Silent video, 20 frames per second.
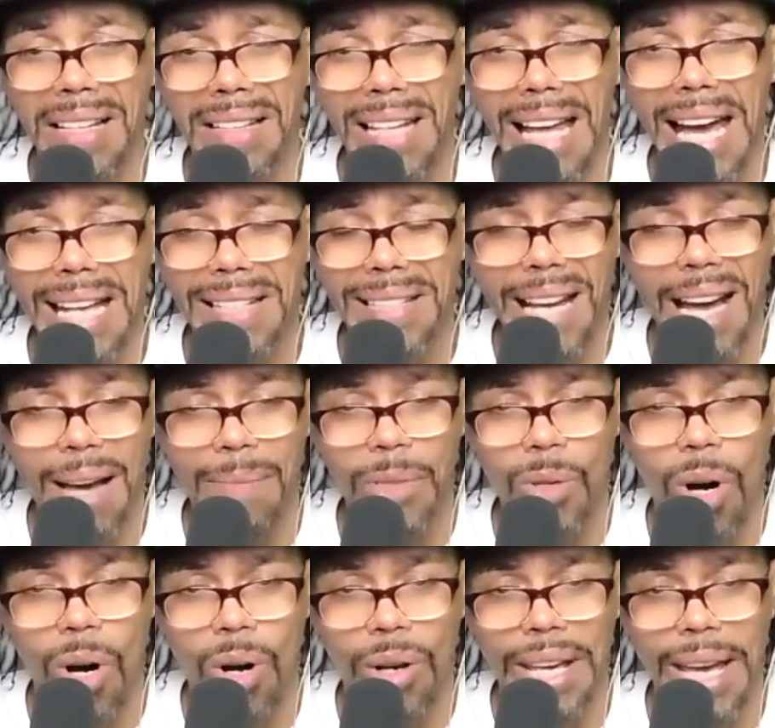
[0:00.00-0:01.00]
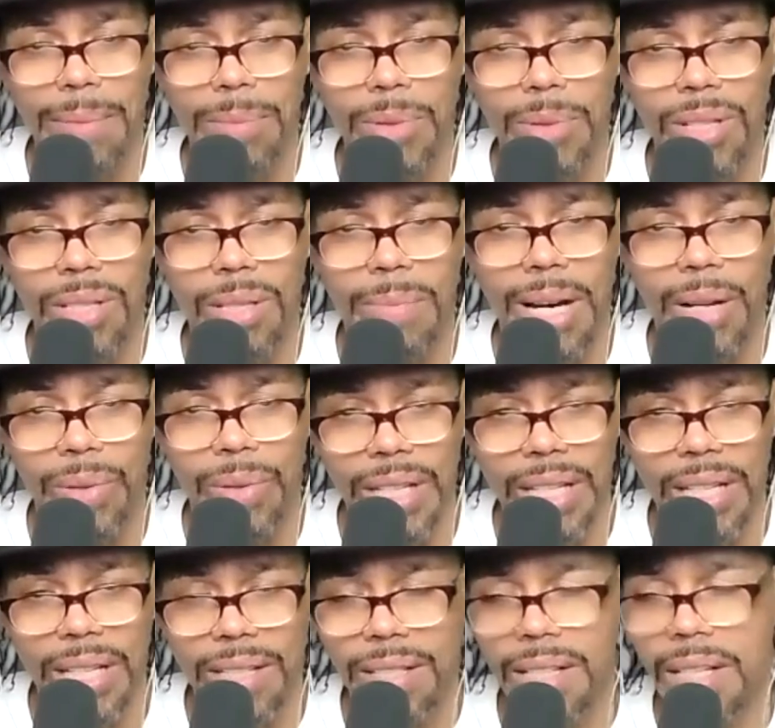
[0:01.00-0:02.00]
last time you all came to us about
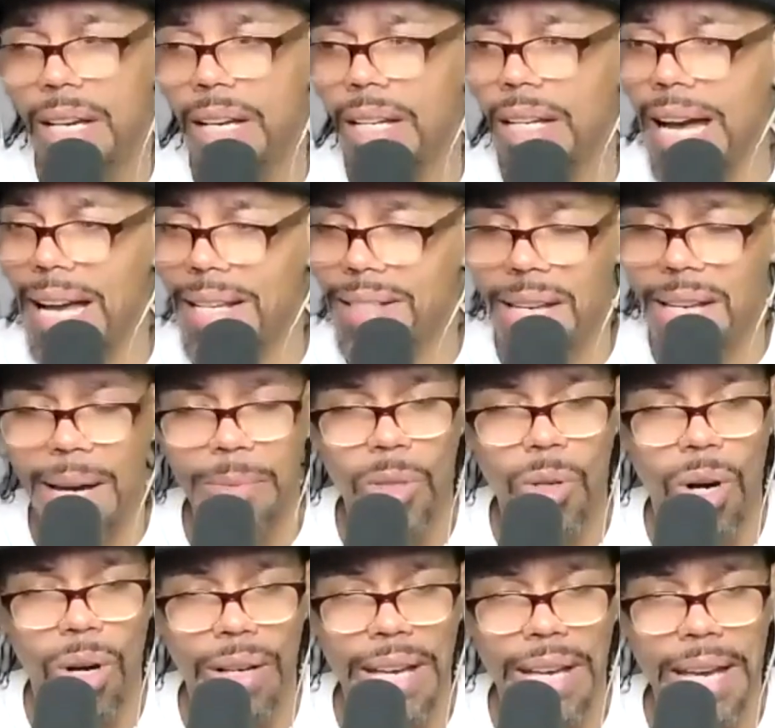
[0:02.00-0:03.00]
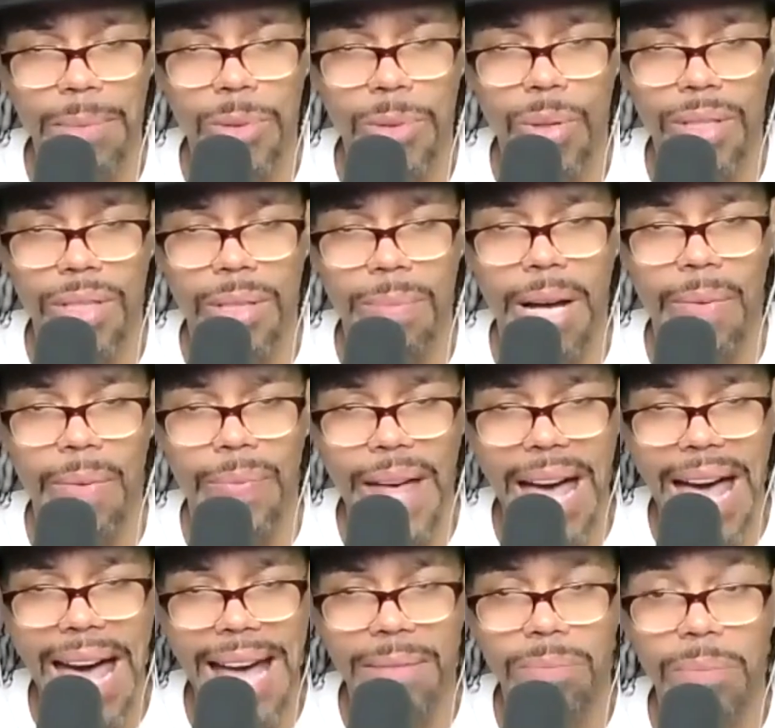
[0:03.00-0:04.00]
this, last time you all came to us about
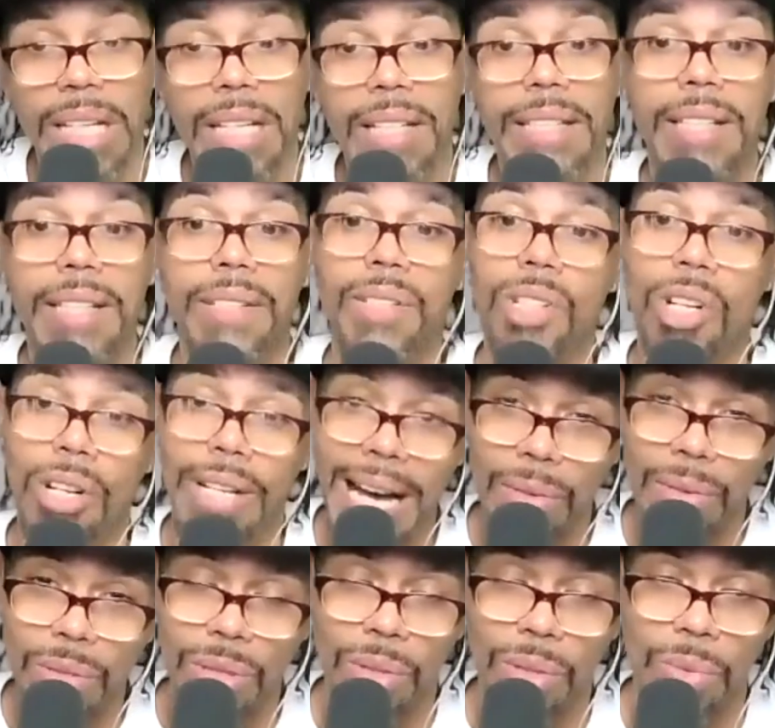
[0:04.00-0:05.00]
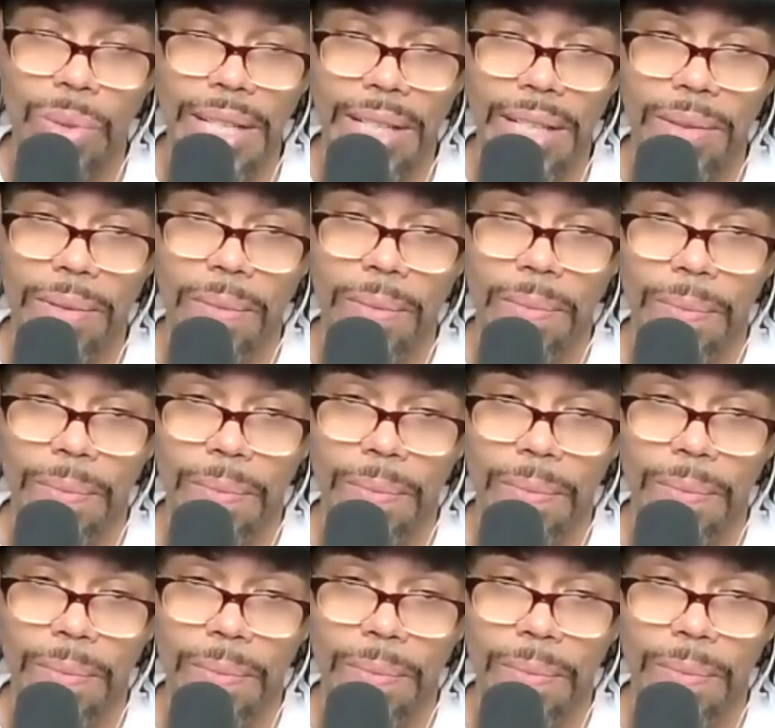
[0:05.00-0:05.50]
that, didn't turn out so well.